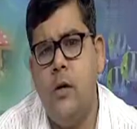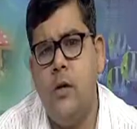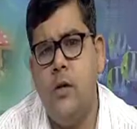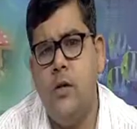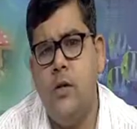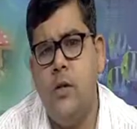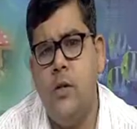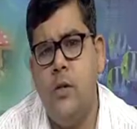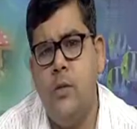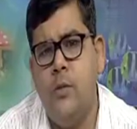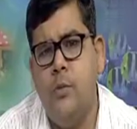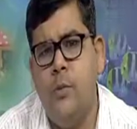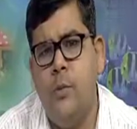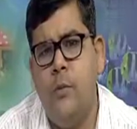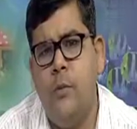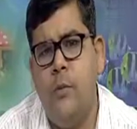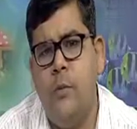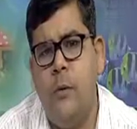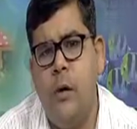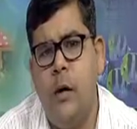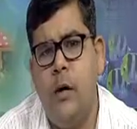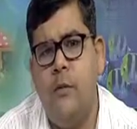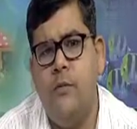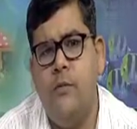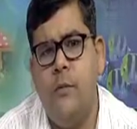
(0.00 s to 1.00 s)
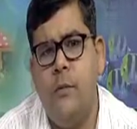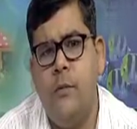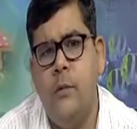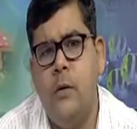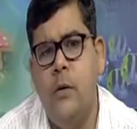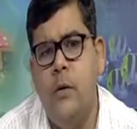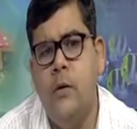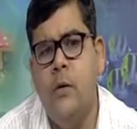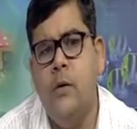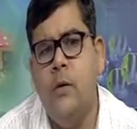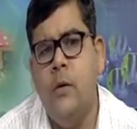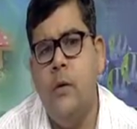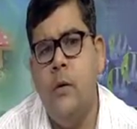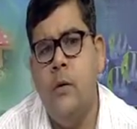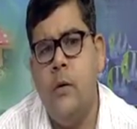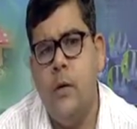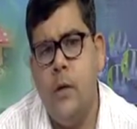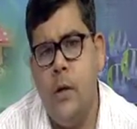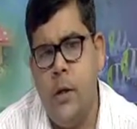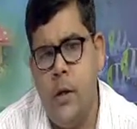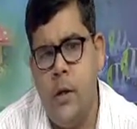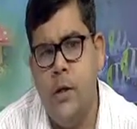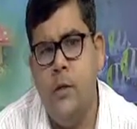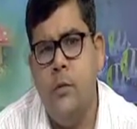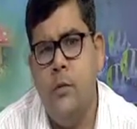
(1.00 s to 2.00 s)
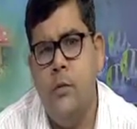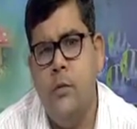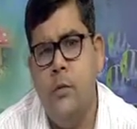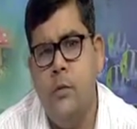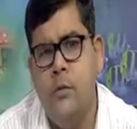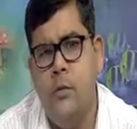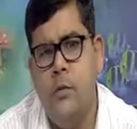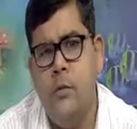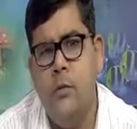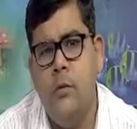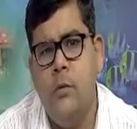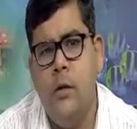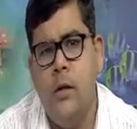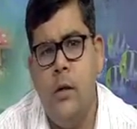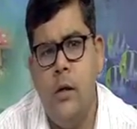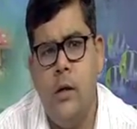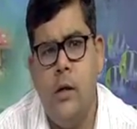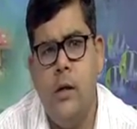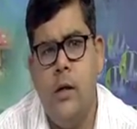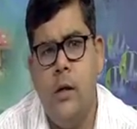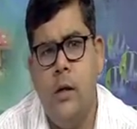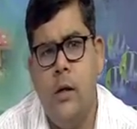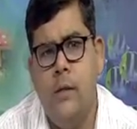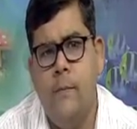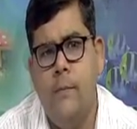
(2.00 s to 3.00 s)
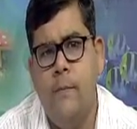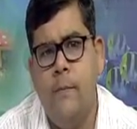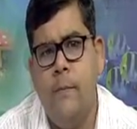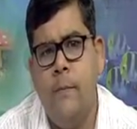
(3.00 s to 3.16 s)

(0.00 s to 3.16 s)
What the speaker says: region, you will be belong from a Hindu in India.